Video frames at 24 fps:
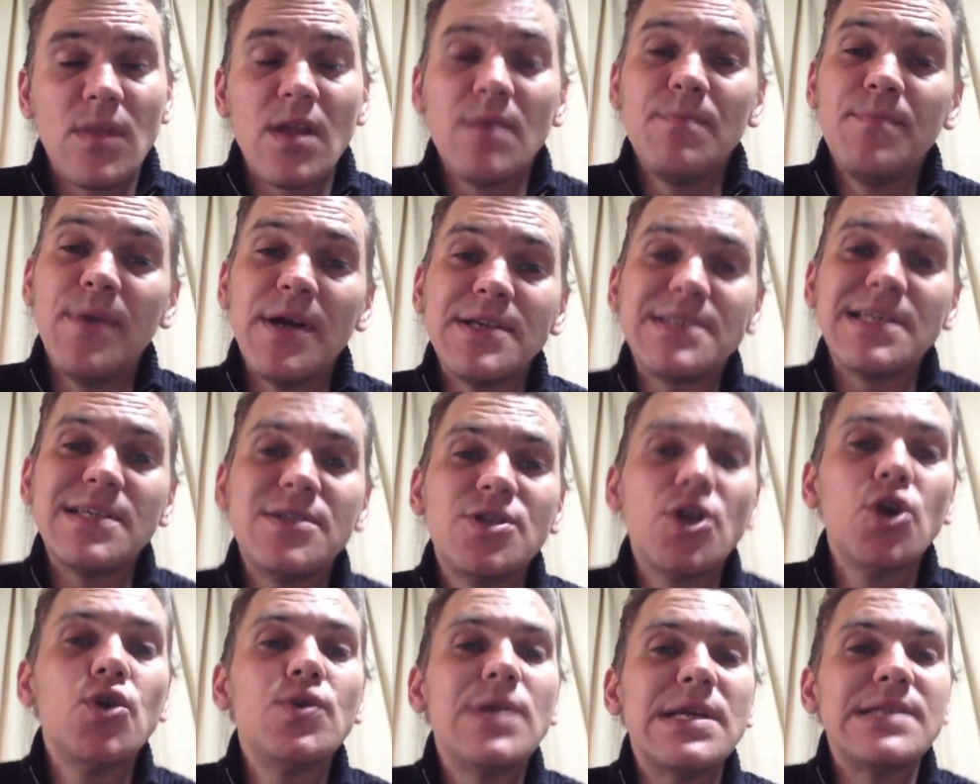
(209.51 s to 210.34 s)
but you
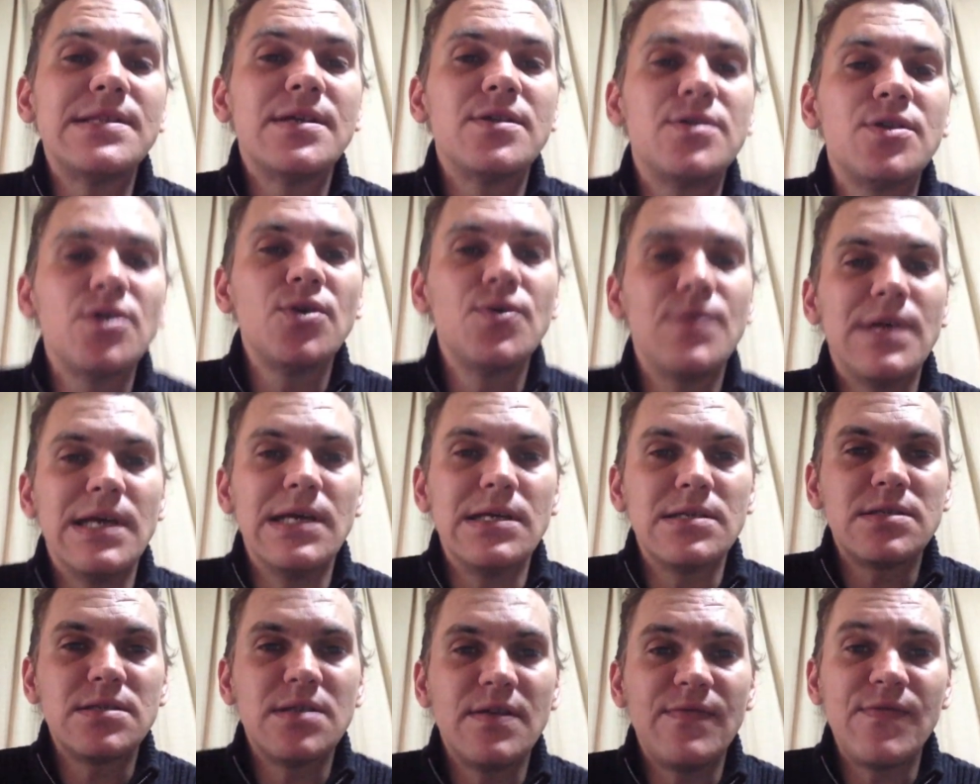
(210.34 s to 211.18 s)
do need to do
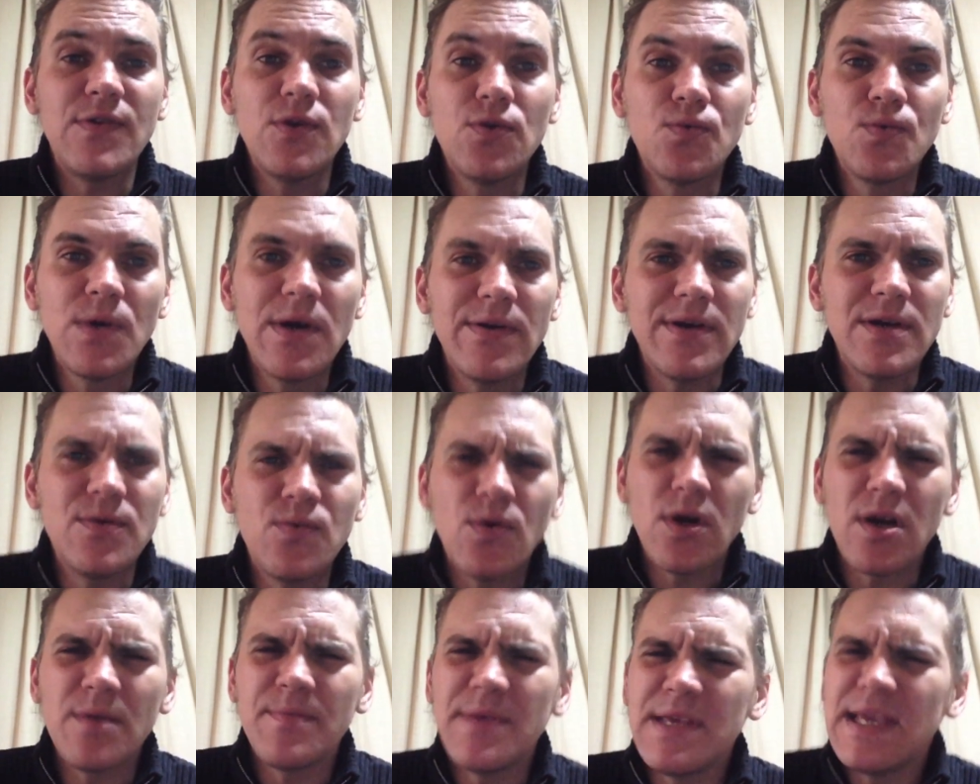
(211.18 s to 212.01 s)
this if you really
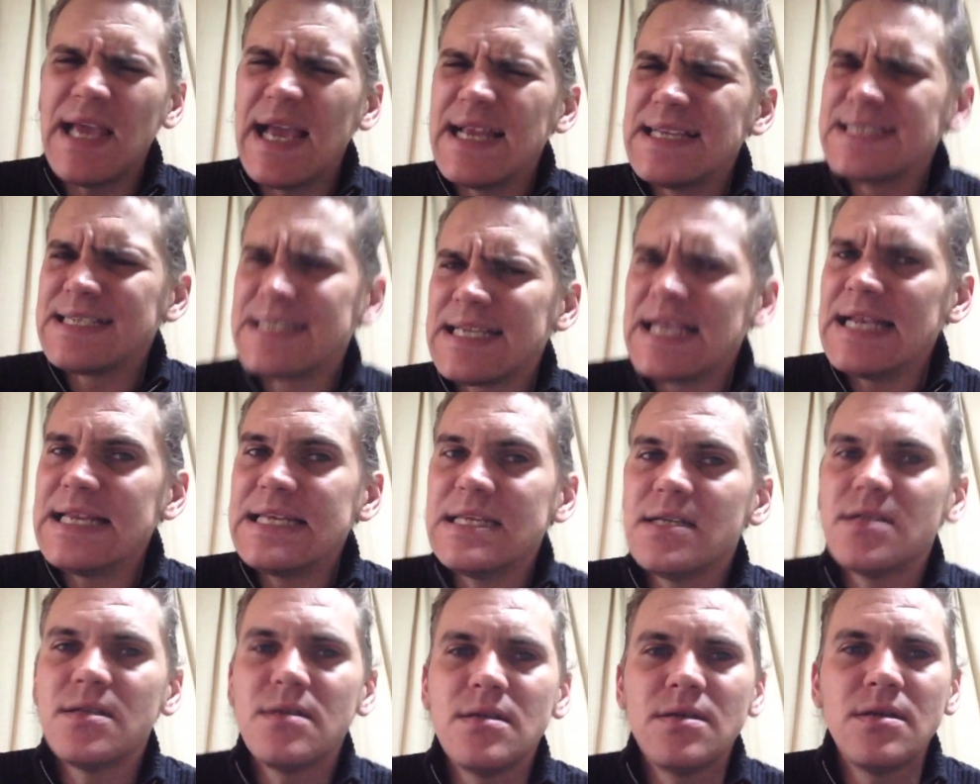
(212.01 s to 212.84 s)
want to be
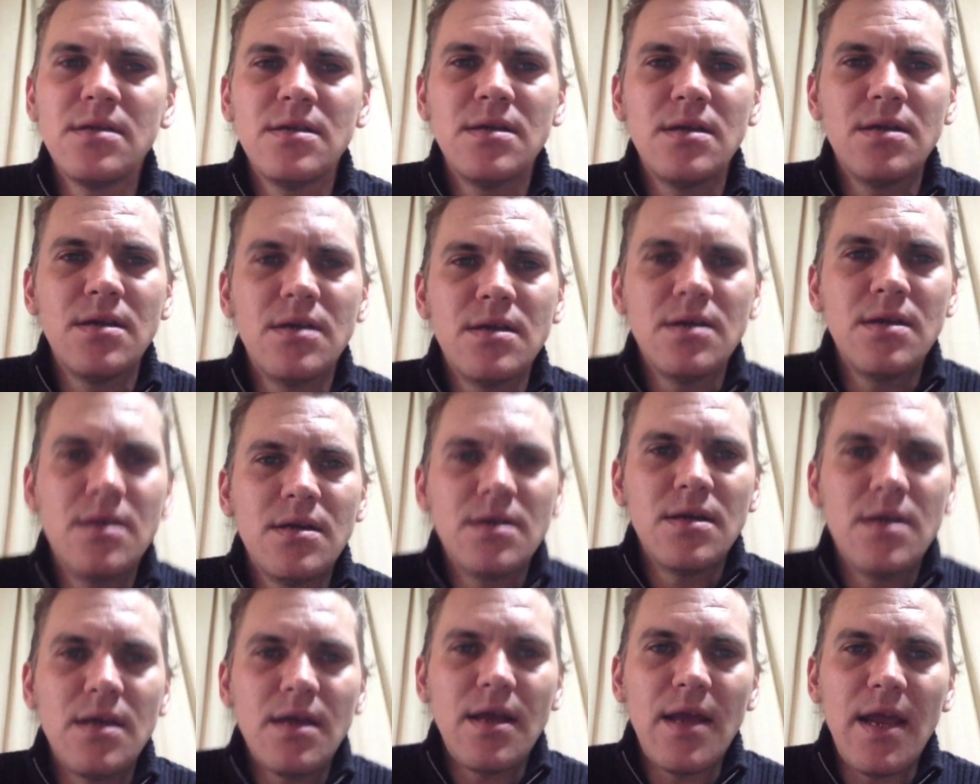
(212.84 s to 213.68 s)
educated
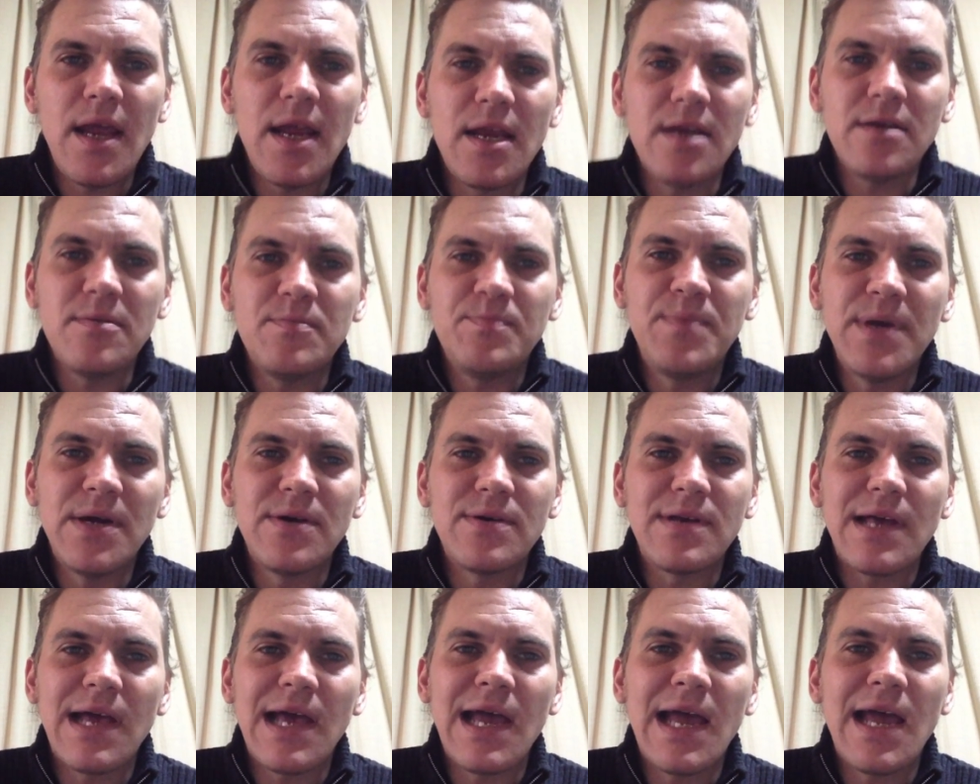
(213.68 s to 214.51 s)
and be
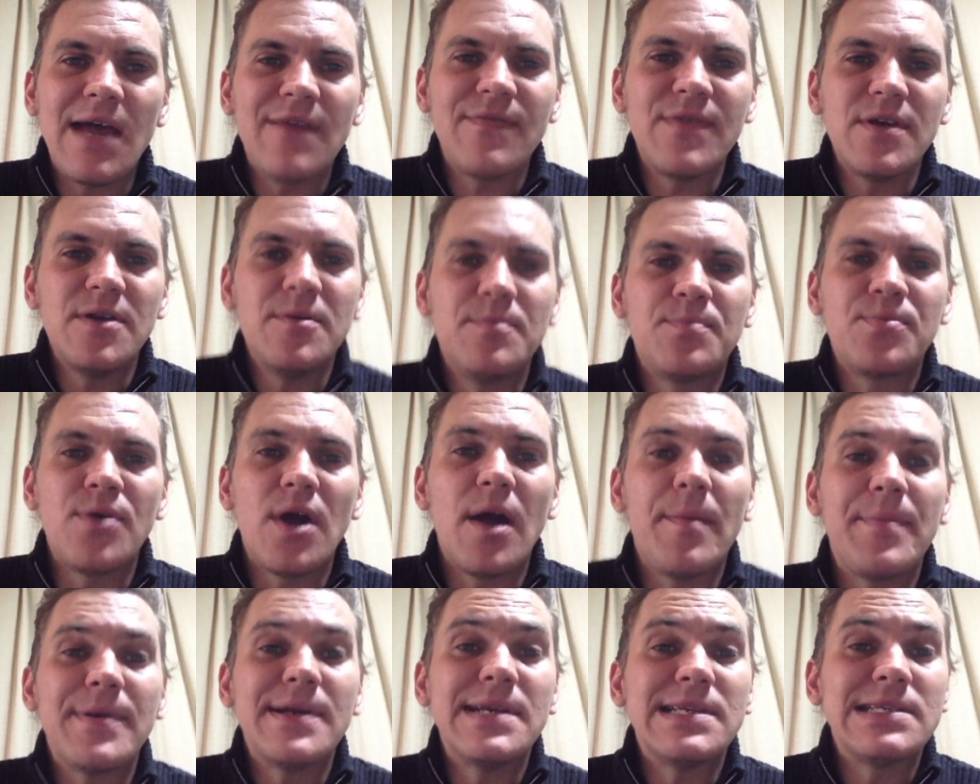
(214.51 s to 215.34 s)
able to have a
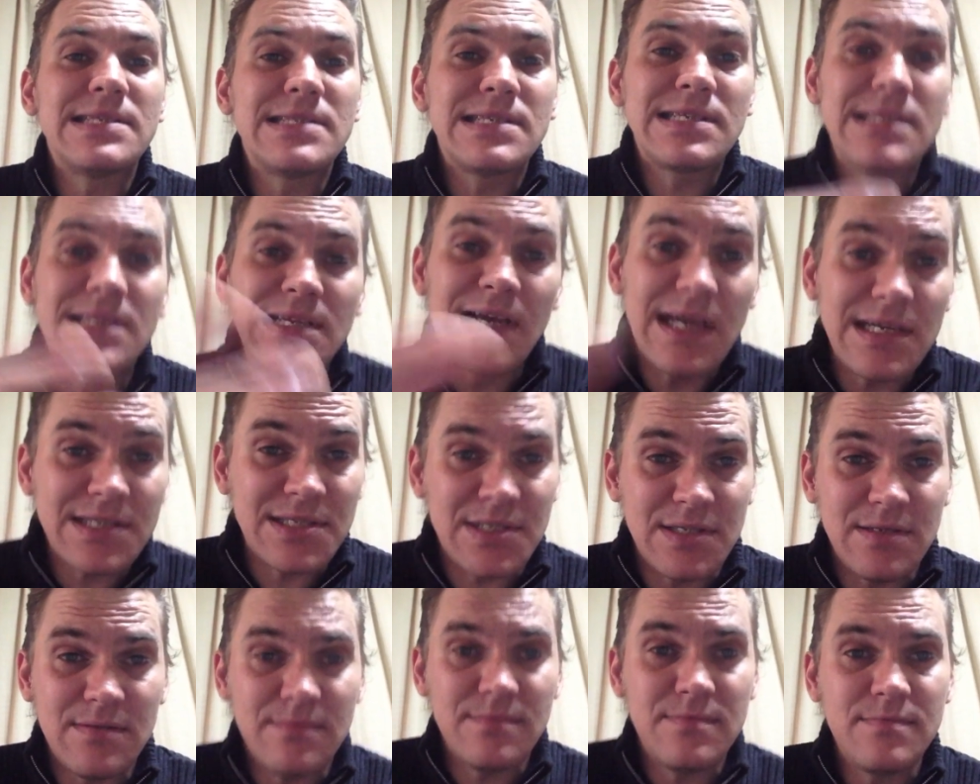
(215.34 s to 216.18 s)
proper
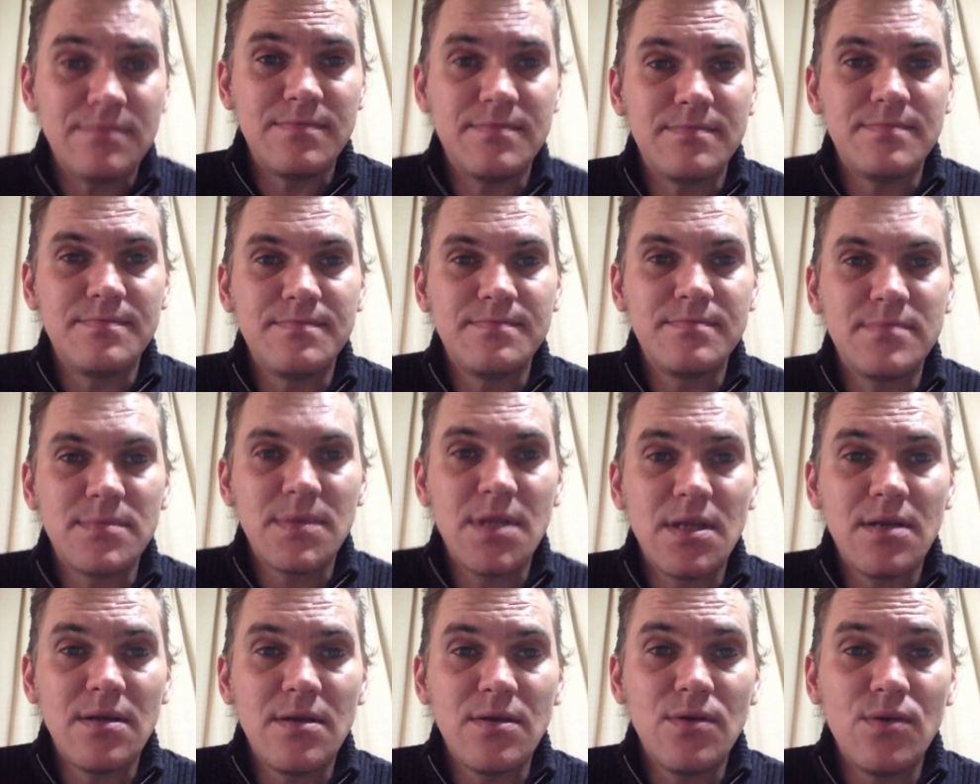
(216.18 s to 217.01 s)
discussion
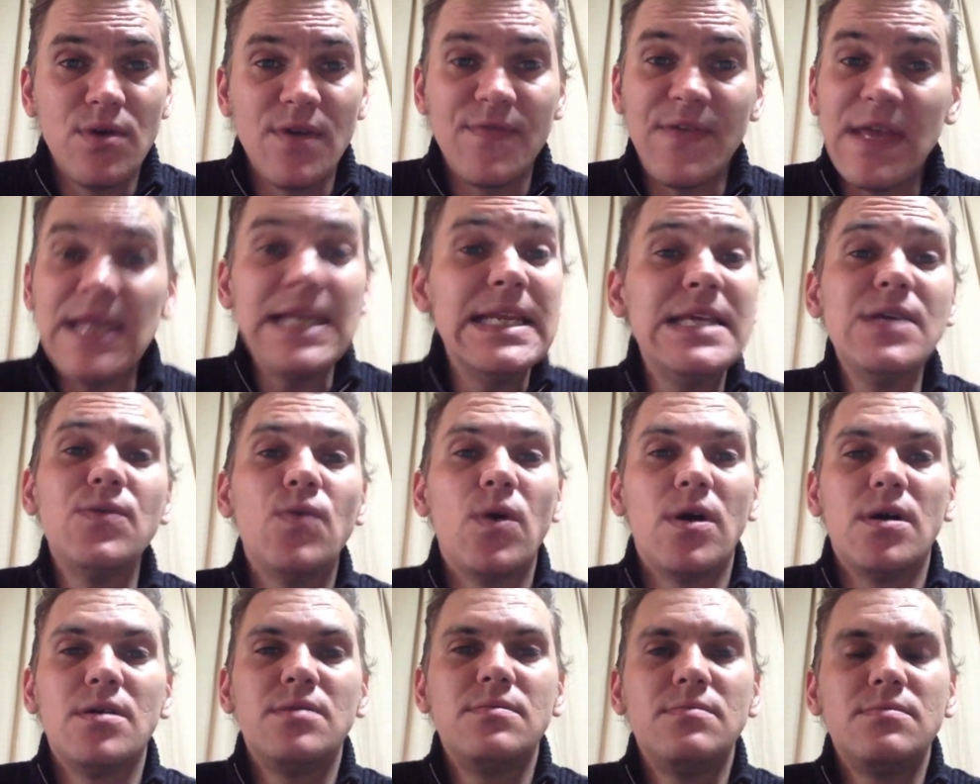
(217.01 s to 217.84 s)
with
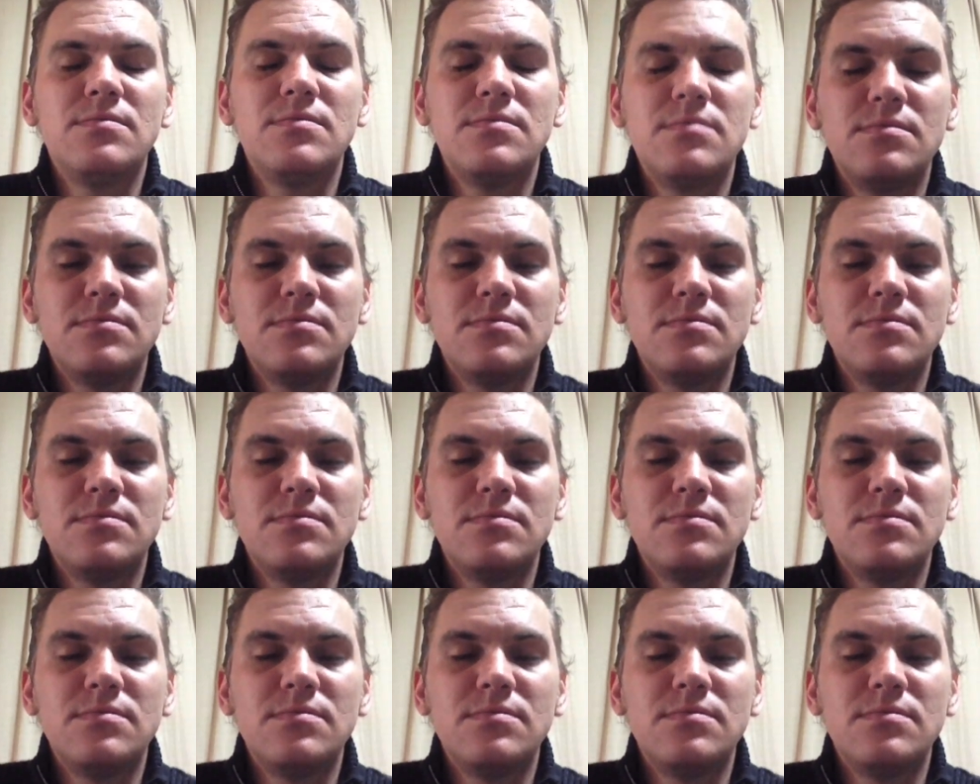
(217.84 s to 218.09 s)
anyone,